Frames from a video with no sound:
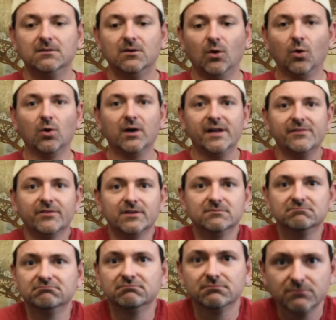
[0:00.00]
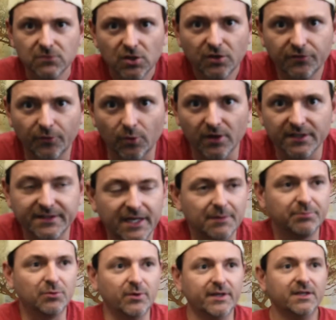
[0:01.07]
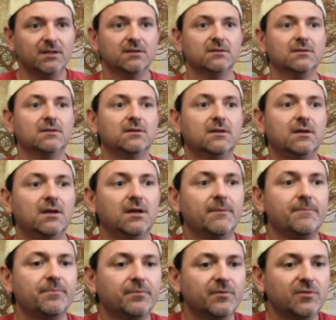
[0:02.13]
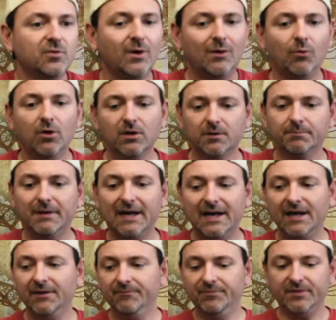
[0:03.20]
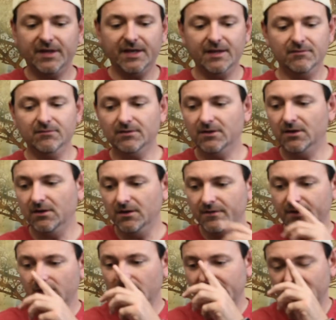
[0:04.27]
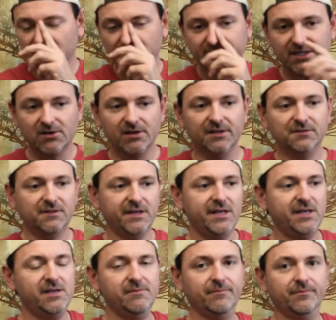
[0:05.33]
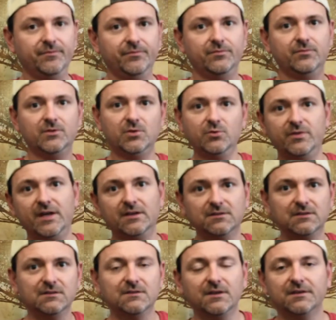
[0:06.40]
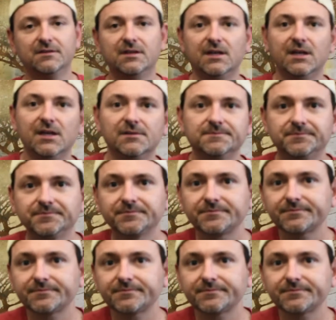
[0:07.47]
or even look for at that point. So I walked by, and on the ground there is a 2016